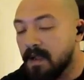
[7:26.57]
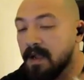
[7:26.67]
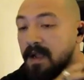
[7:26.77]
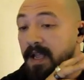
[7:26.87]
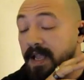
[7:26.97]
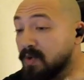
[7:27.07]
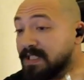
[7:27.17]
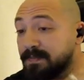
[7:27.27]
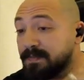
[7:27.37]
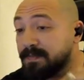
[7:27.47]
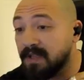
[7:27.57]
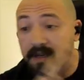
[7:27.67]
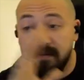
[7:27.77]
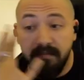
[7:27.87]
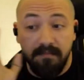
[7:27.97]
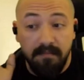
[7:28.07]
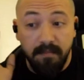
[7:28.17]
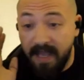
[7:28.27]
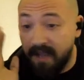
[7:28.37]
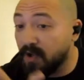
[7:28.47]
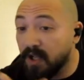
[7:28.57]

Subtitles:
It was built on behavioral